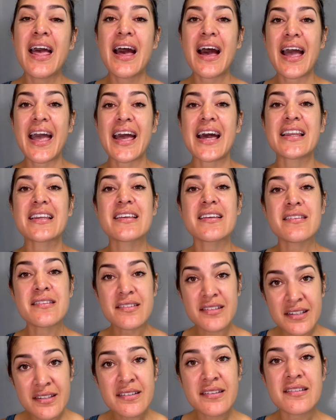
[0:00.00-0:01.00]
and
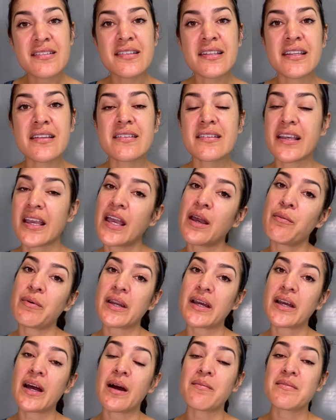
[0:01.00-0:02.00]
consistency is key when
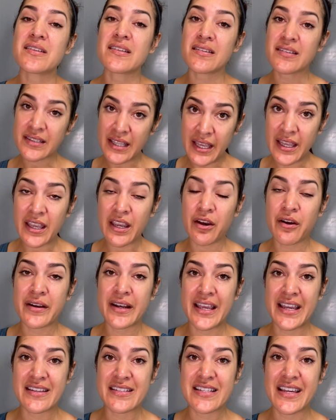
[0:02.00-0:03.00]
it comes to skincare and
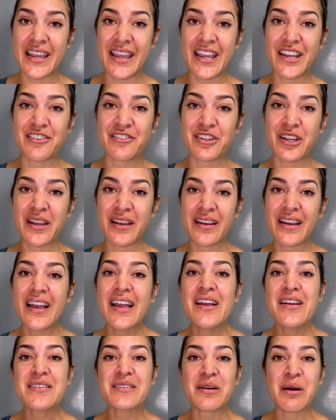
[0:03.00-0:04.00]
anti-aging.
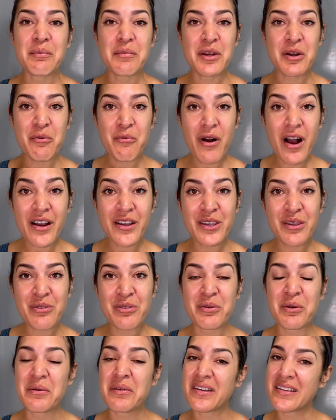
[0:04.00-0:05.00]
So I'm going to walk you
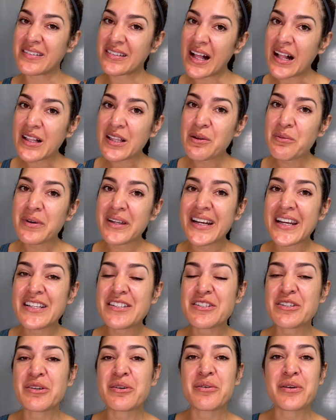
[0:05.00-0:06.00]
through exactly what I
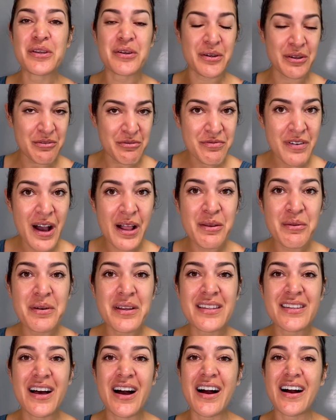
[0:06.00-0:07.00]
do. You can follow
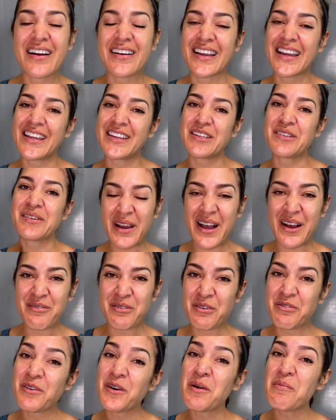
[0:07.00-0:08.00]
along and you can
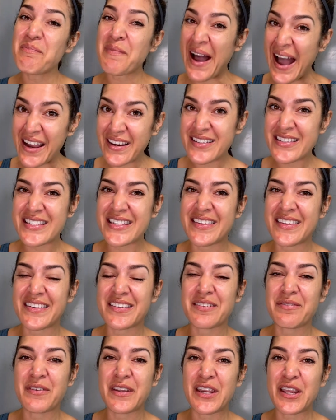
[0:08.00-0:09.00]
refer back to this
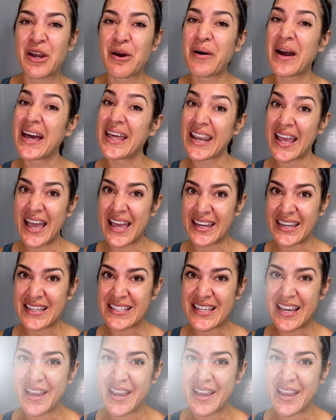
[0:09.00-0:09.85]
video at any time.